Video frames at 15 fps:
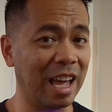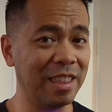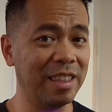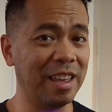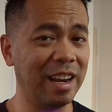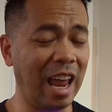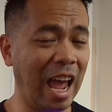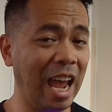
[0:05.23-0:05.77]
other
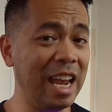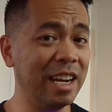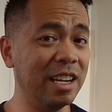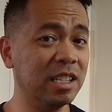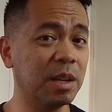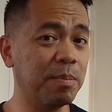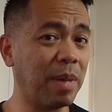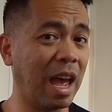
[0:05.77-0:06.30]
than ADA
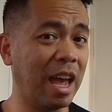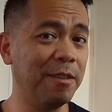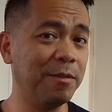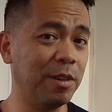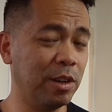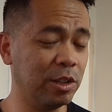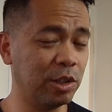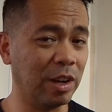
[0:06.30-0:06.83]
to pay
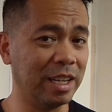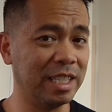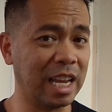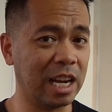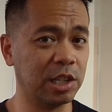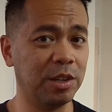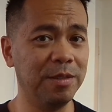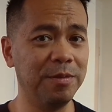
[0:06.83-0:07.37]
for your
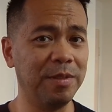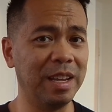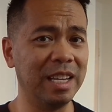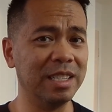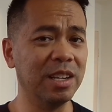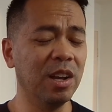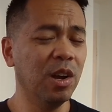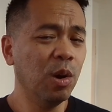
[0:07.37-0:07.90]
transaction
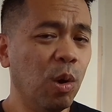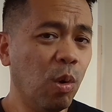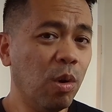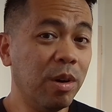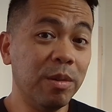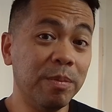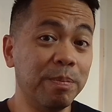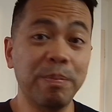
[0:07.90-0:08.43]
fees,
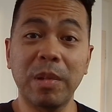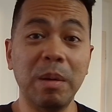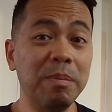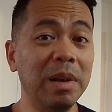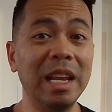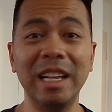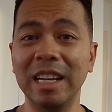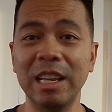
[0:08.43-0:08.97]
or
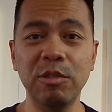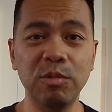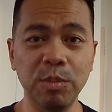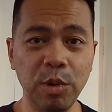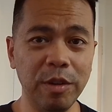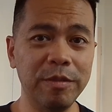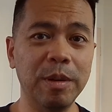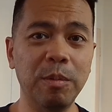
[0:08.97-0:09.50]
completely
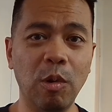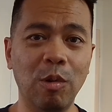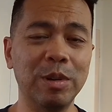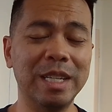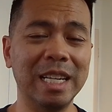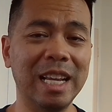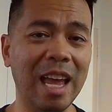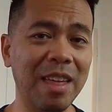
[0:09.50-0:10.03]
remove them
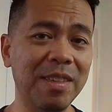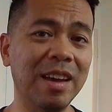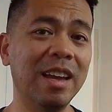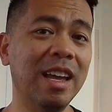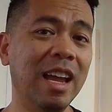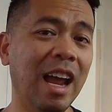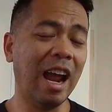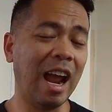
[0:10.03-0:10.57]
altogether
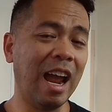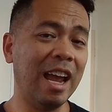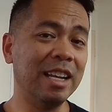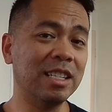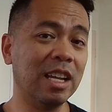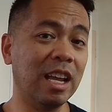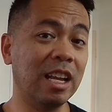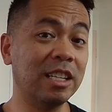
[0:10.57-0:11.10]

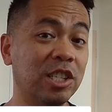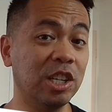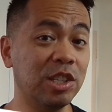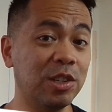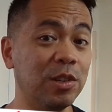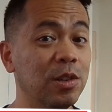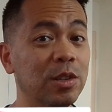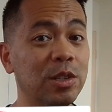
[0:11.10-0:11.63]
and
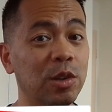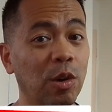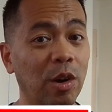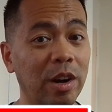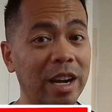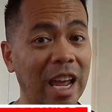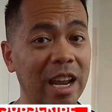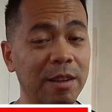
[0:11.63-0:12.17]
just use
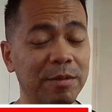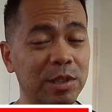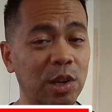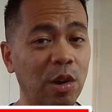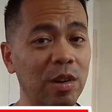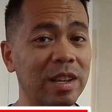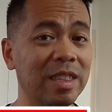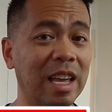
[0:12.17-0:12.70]
your native
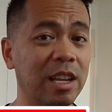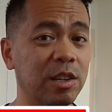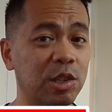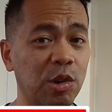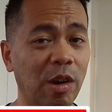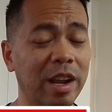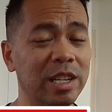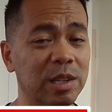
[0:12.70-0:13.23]
token that you're
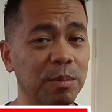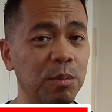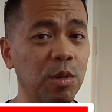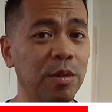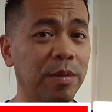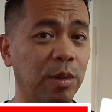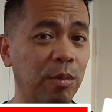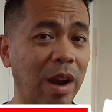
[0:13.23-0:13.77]
trying to
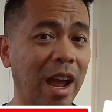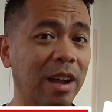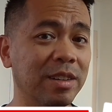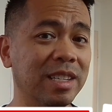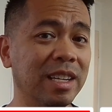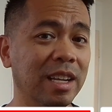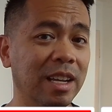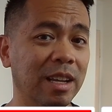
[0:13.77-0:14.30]
move
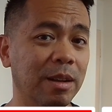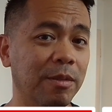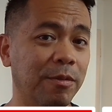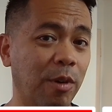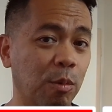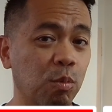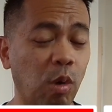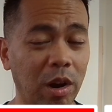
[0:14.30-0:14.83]
around
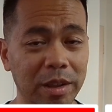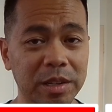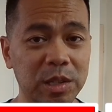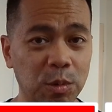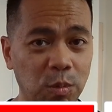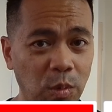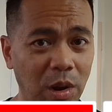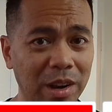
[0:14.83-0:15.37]
from wallet
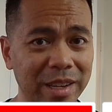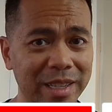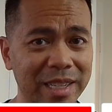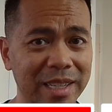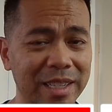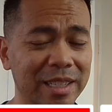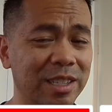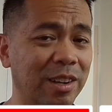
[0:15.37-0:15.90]
to
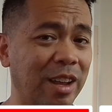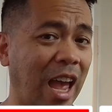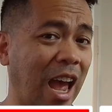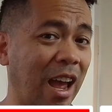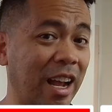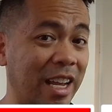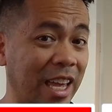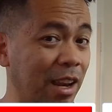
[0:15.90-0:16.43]
wallet. So
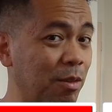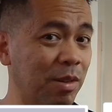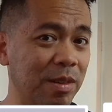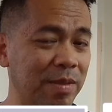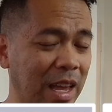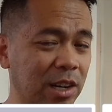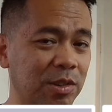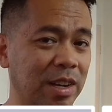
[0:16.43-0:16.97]
getting rid
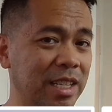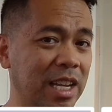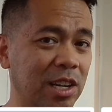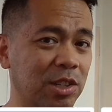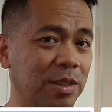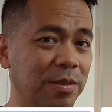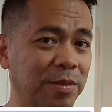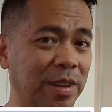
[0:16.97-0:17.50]
of that
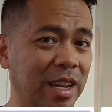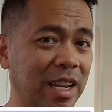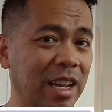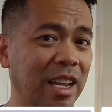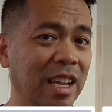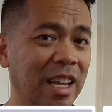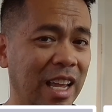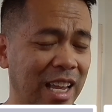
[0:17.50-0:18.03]
transaction fee
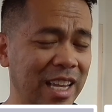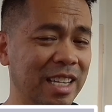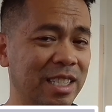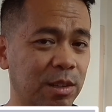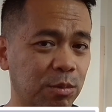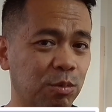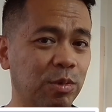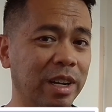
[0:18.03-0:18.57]

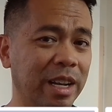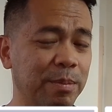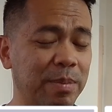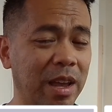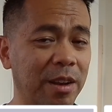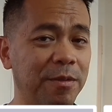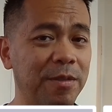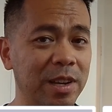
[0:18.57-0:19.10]
is really
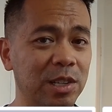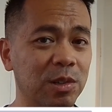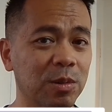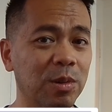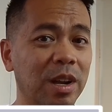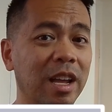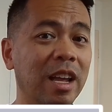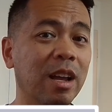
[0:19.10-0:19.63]

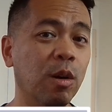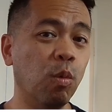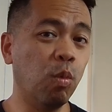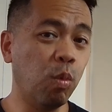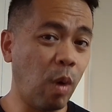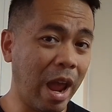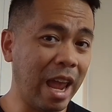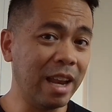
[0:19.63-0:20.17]
beneficial
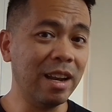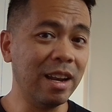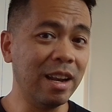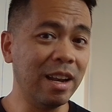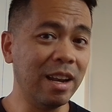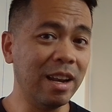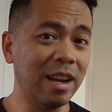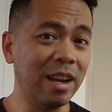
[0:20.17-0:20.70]
when
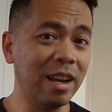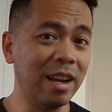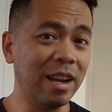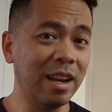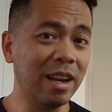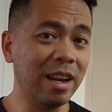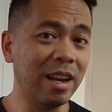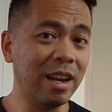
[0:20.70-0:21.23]
and if the
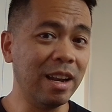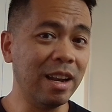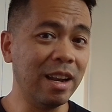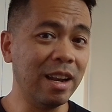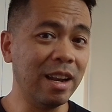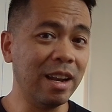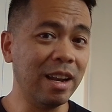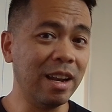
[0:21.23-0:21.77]
price of
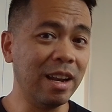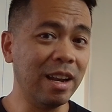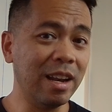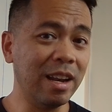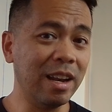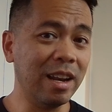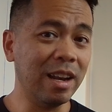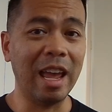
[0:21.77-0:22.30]
ADA
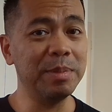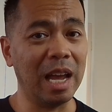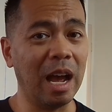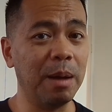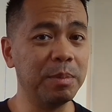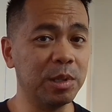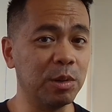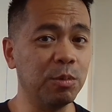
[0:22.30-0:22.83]
climbs
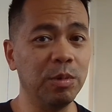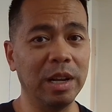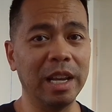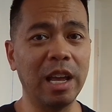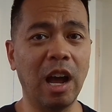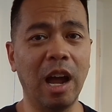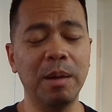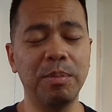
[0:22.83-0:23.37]
up to really
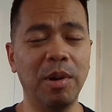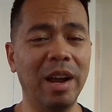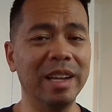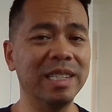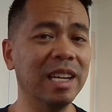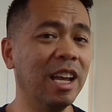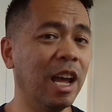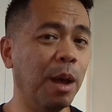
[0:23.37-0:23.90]
high
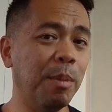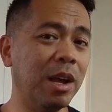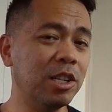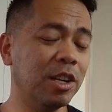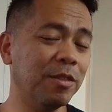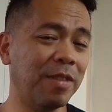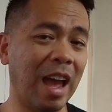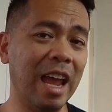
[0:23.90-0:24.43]
price.
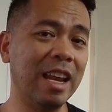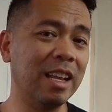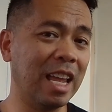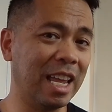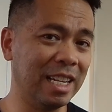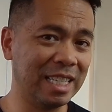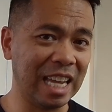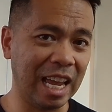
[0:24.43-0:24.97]
Imagine if ADA
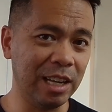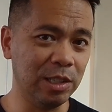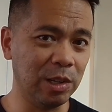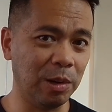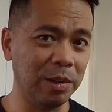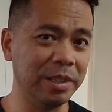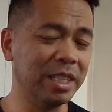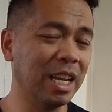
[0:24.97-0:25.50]
hit
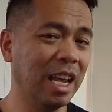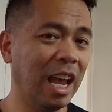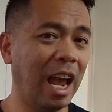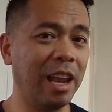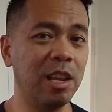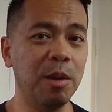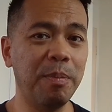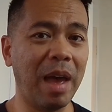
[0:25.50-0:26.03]
$10
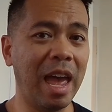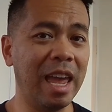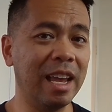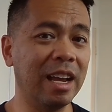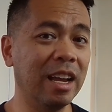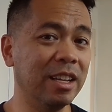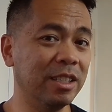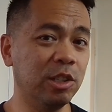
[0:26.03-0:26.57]
and you're
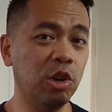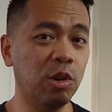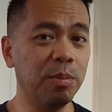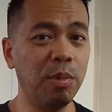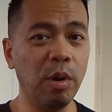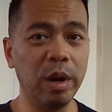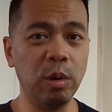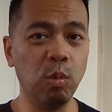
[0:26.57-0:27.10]
paying
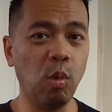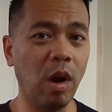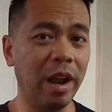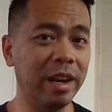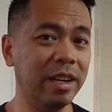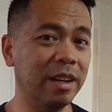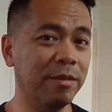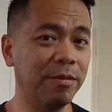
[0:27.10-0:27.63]

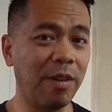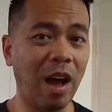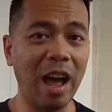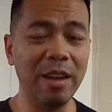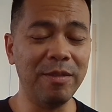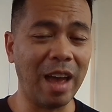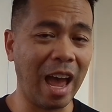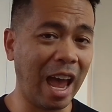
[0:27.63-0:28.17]

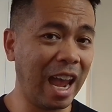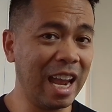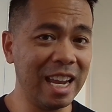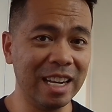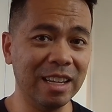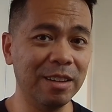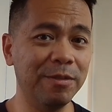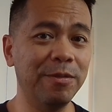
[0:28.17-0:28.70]
0.15
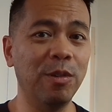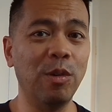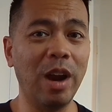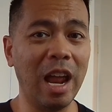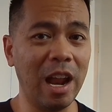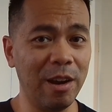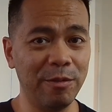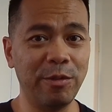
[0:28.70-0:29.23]
ADA for
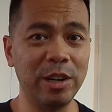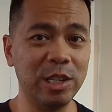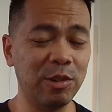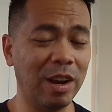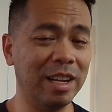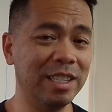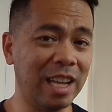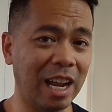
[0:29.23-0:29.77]
every
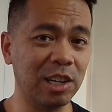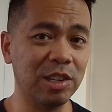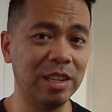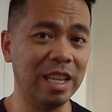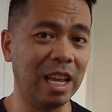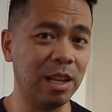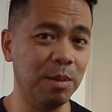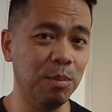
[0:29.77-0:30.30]
transaction
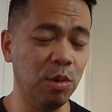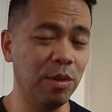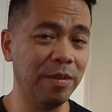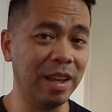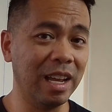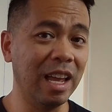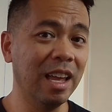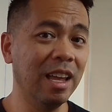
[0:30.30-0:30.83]
that you're
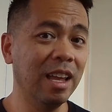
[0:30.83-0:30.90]
moving,